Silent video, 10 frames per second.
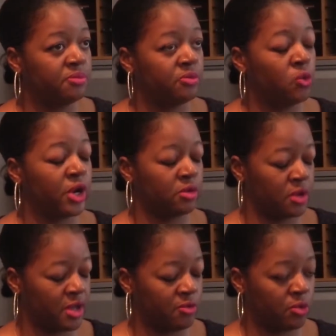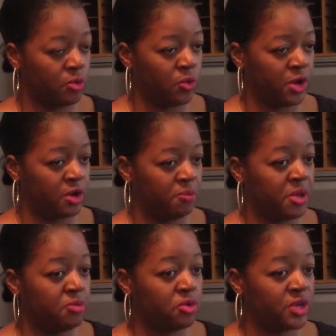where
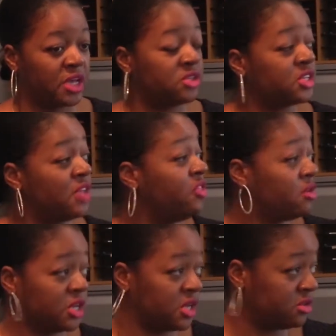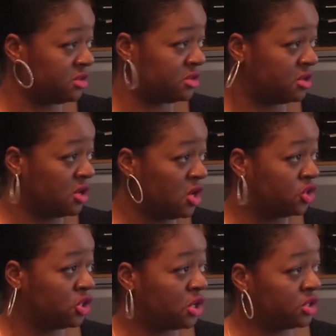people can send their kids
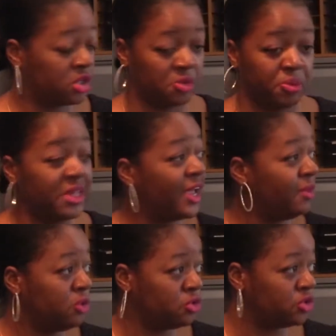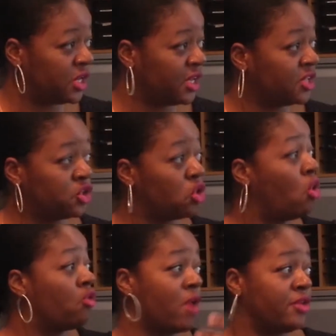to play music and to
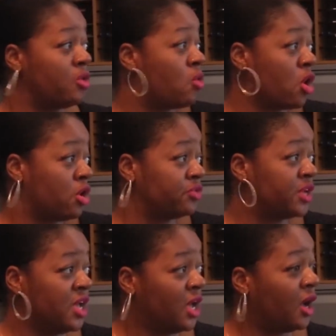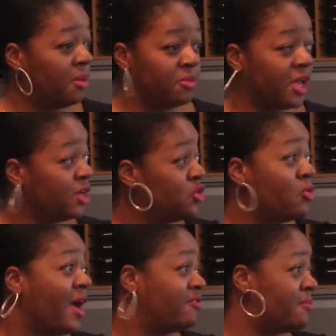go around the world. And
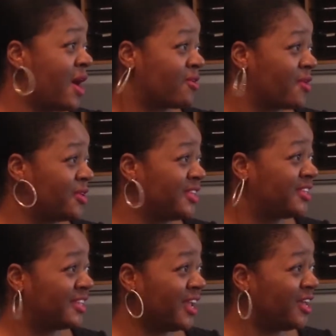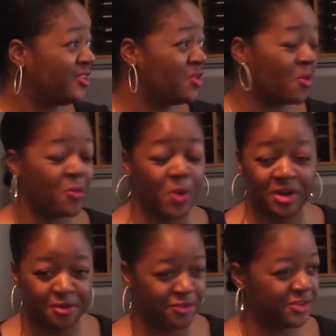you have a background in singing. You're a
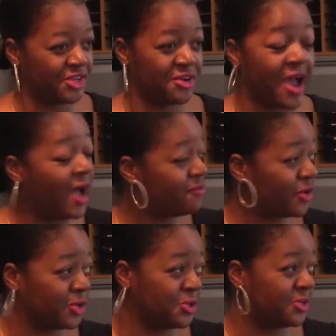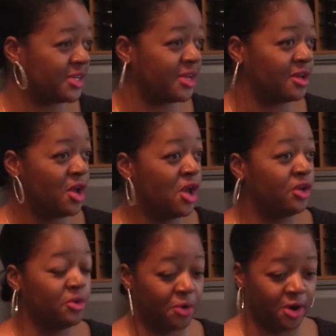wonderful singer. I've heard you sing.
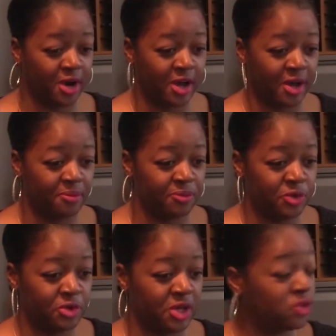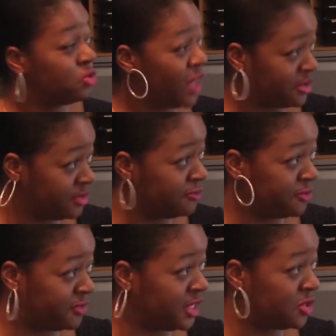You were in
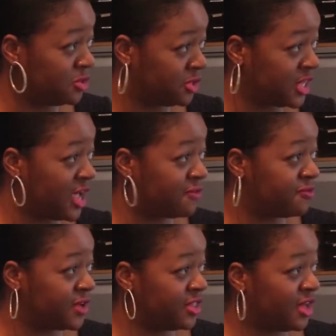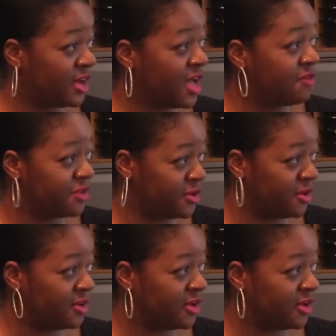2015. You sang for the governor.